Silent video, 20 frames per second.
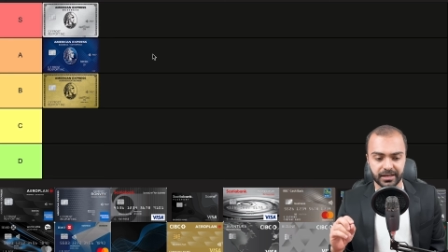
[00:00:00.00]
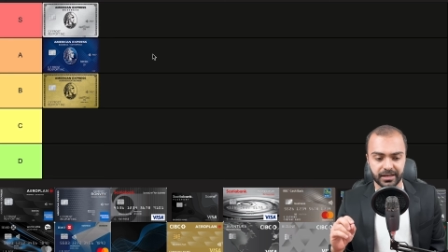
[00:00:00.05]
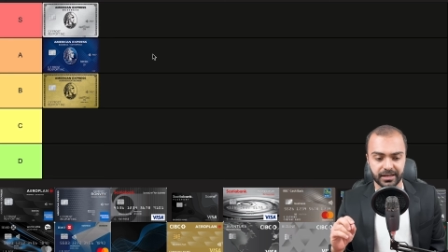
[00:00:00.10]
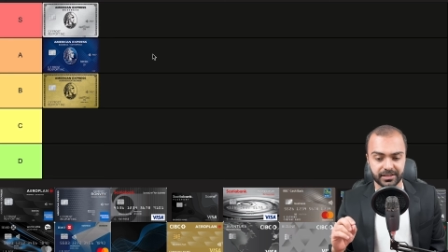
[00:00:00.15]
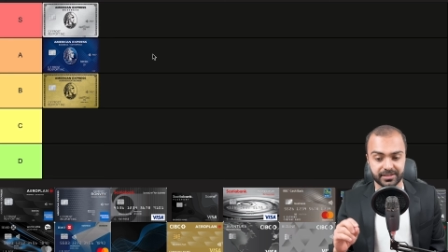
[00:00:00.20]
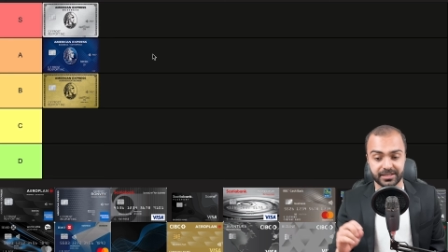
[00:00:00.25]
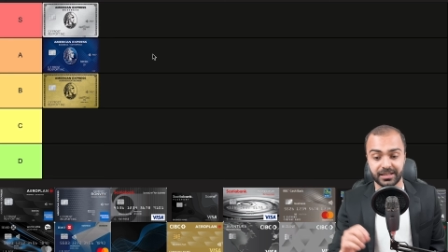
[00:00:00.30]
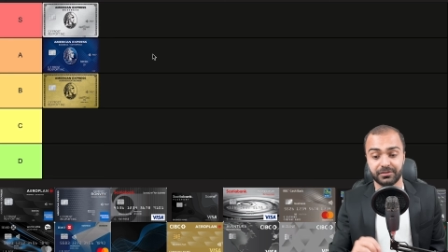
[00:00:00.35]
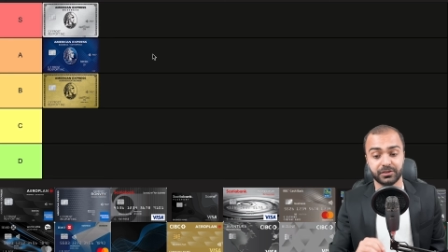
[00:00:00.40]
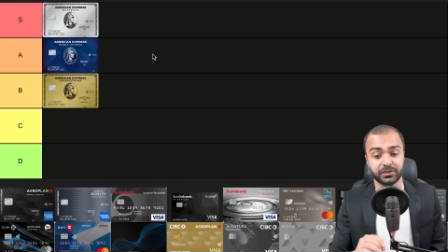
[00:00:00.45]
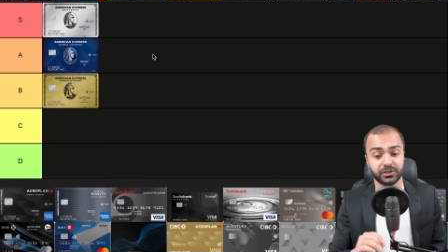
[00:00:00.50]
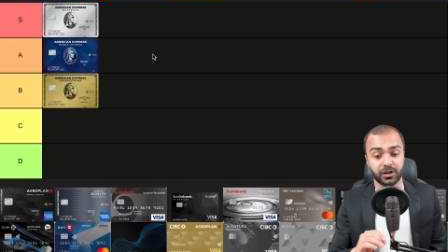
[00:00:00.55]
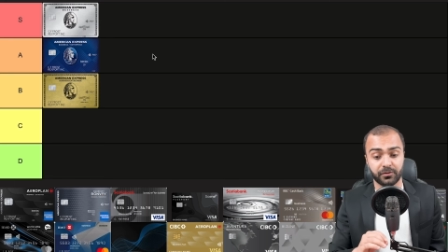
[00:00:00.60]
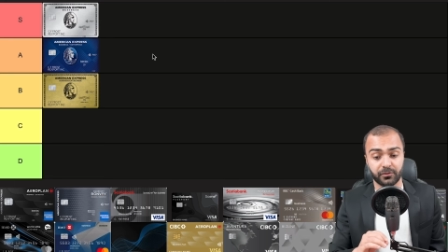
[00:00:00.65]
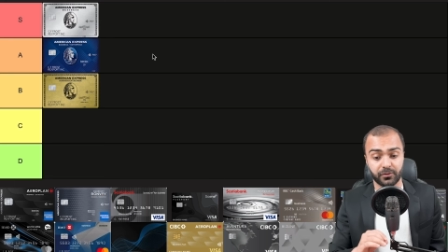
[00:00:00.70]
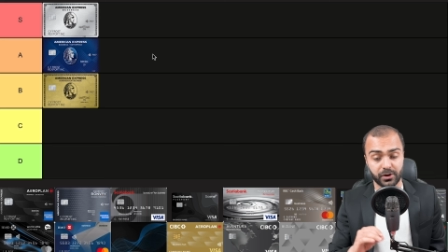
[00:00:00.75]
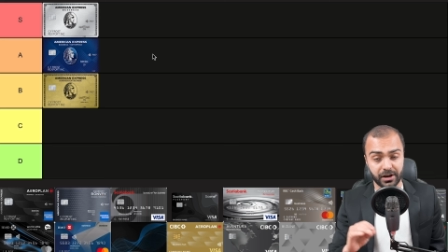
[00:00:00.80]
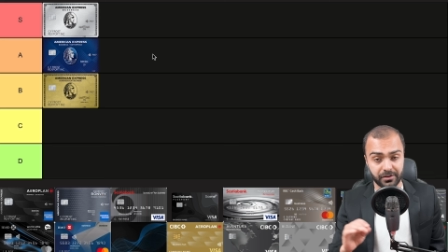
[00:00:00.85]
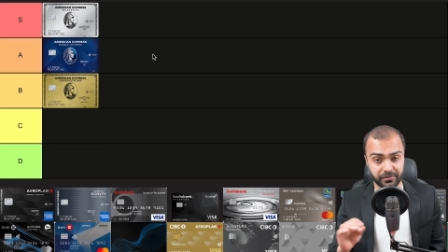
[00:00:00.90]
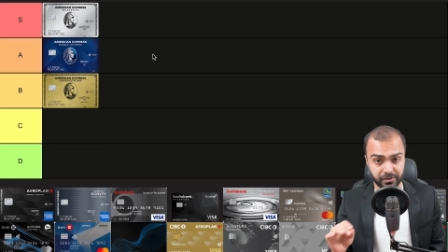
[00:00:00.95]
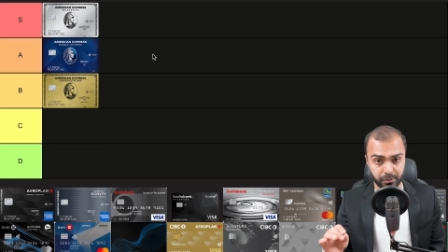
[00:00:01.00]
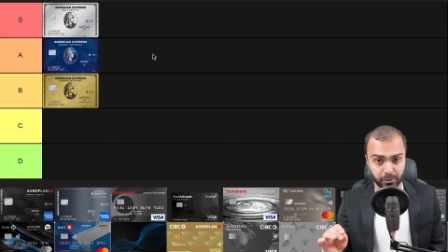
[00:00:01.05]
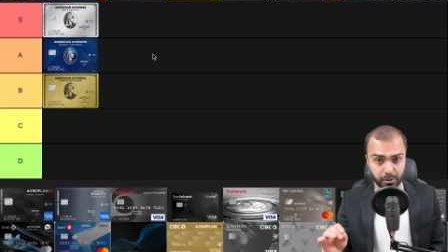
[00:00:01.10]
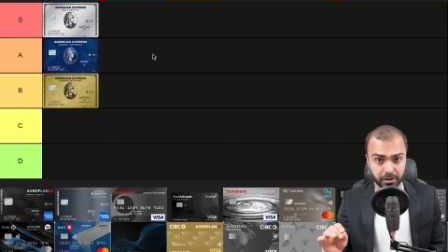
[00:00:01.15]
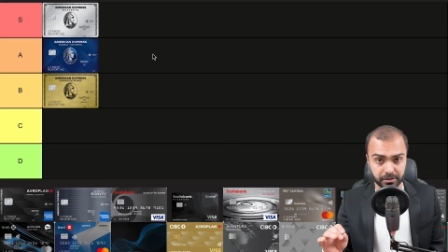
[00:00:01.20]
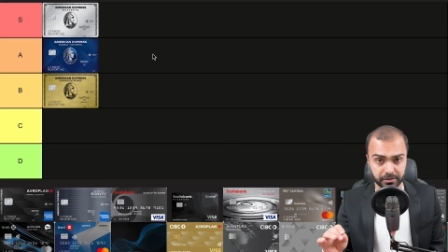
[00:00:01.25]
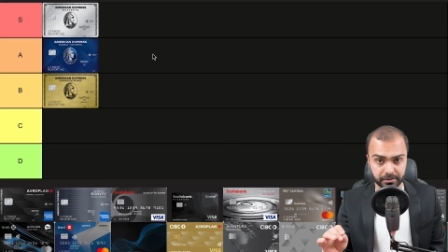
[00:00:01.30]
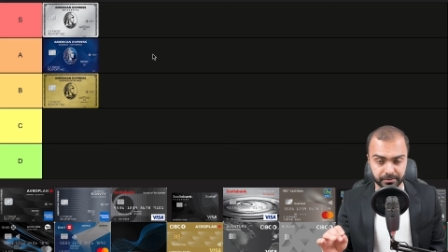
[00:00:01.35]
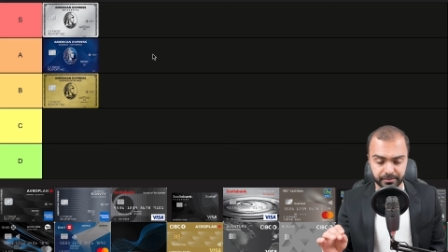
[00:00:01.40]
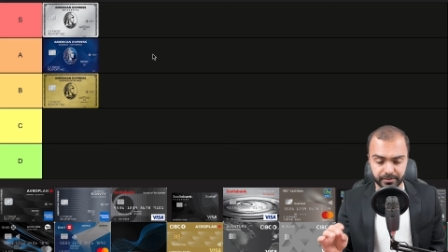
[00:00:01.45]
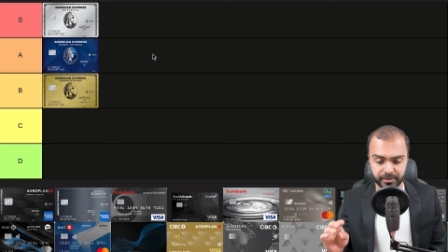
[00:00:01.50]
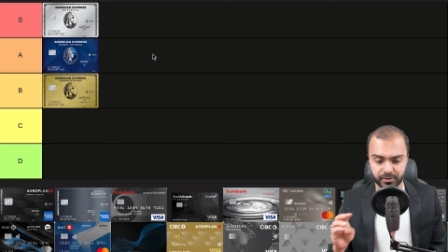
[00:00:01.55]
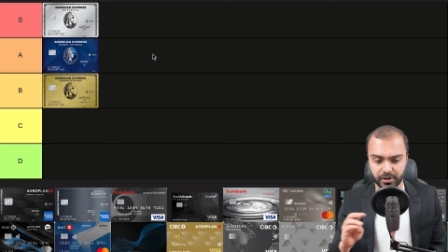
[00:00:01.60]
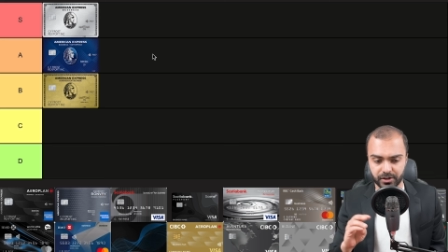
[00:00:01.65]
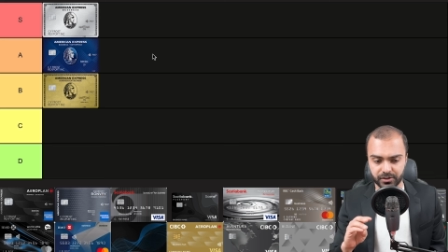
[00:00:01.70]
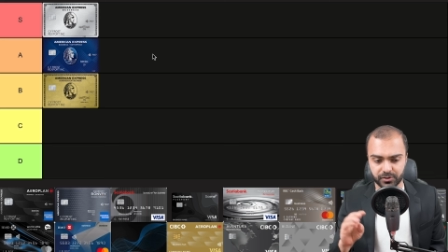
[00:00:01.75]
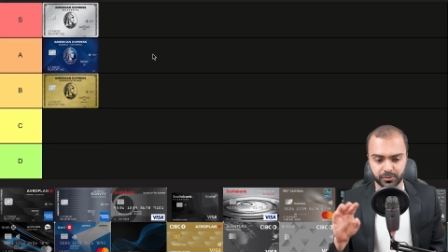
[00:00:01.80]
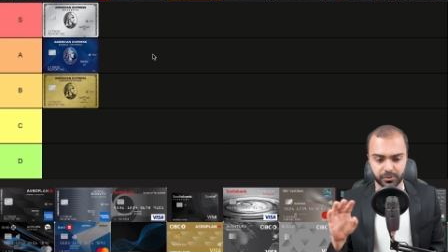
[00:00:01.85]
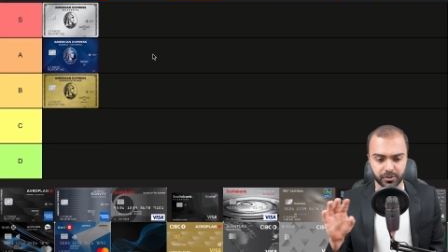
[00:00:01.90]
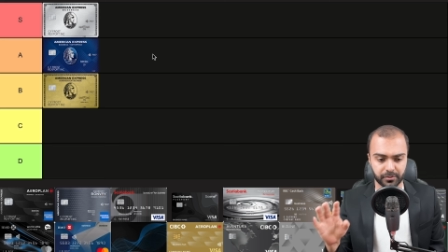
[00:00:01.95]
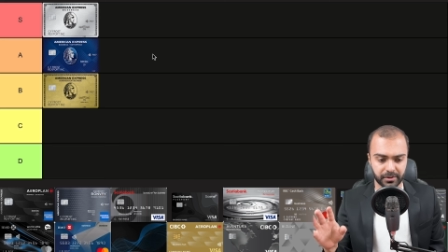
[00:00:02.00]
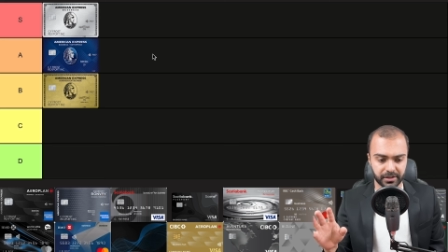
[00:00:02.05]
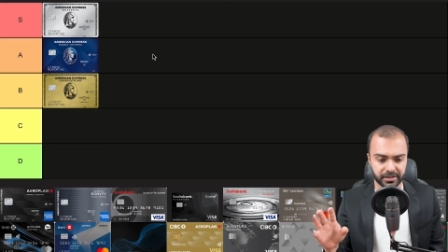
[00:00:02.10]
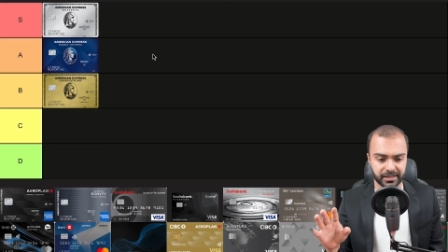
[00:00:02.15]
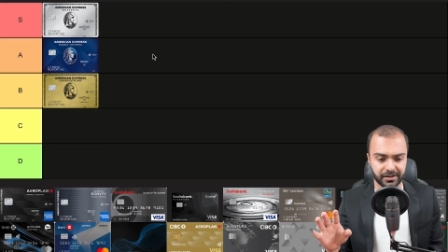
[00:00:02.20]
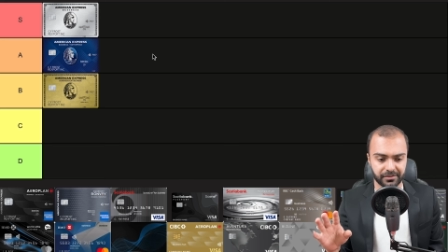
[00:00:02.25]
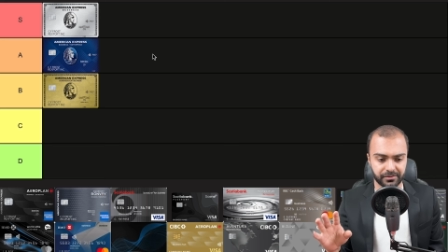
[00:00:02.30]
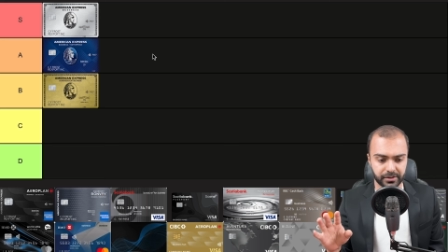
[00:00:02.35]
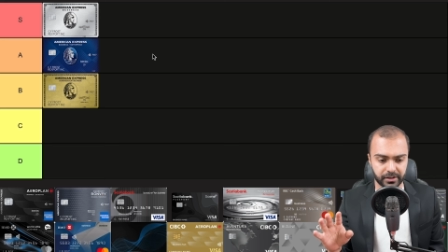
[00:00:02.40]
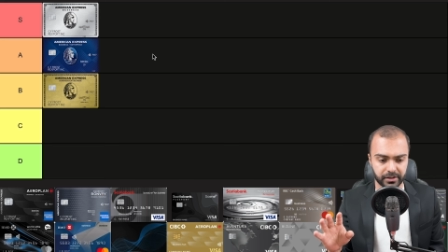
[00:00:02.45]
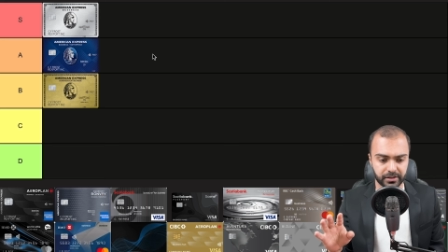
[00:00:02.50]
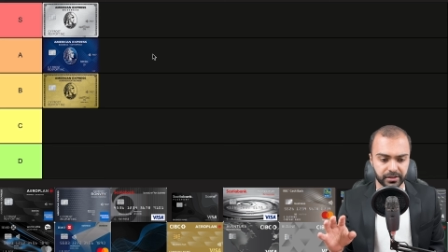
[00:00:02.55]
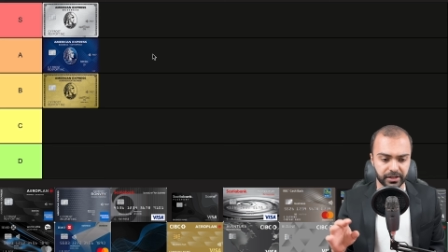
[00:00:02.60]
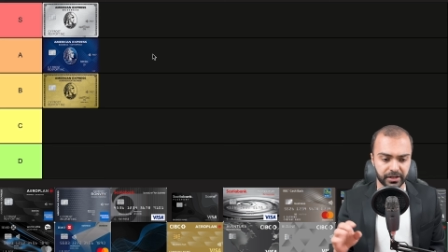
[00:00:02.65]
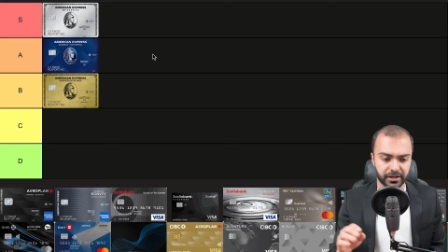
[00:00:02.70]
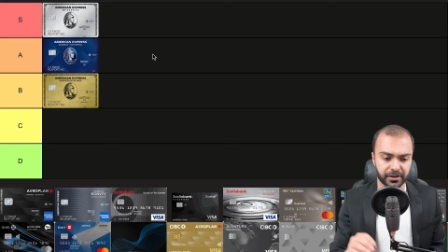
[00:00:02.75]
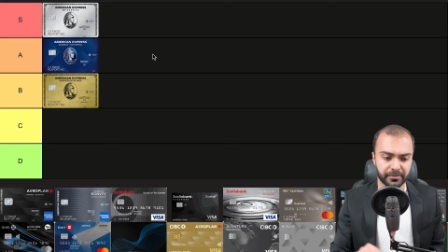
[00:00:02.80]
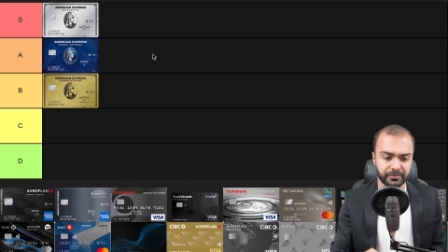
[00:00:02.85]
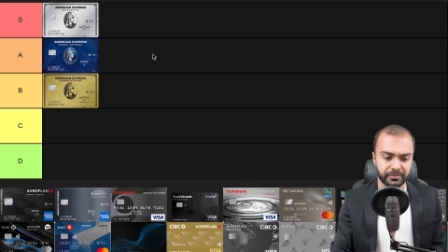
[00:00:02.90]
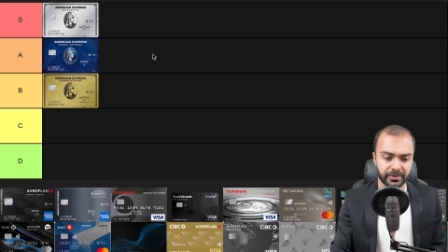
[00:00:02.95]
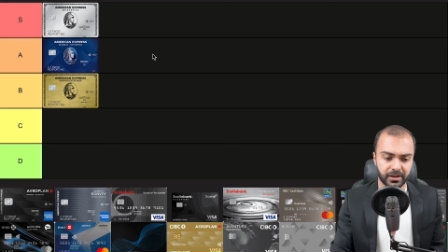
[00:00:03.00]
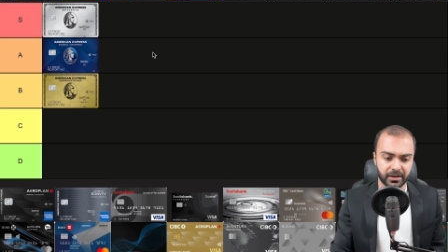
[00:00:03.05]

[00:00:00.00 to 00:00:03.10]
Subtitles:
It's definitely not for everyone. So I just want to make that very clear.